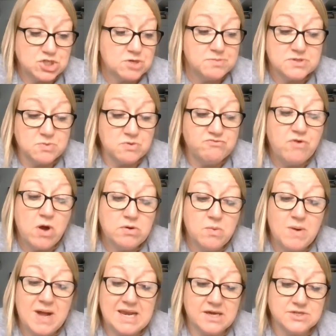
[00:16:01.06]
troubles will roll
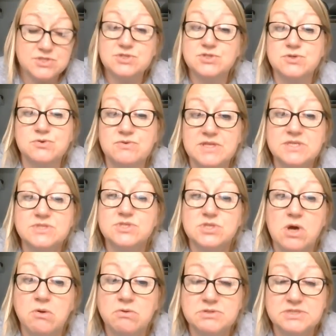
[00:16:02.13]
away like a story that's
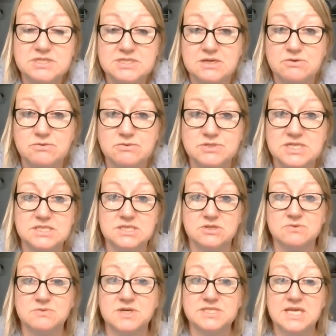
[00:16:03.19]
told, as he calls it. In
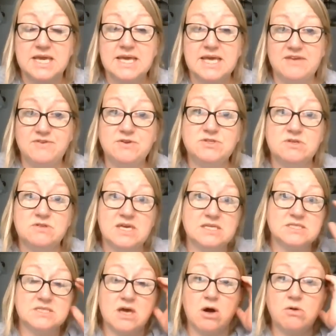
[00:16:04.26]
other words, if you do
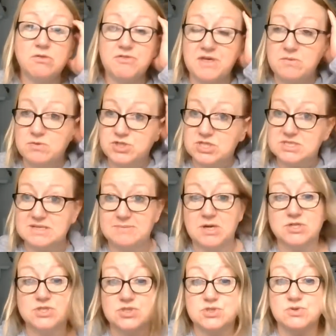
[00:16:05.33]
this, the whole thing will just seem like
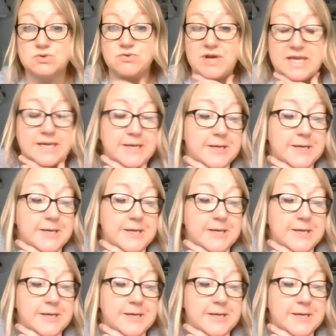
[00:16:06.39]
a story.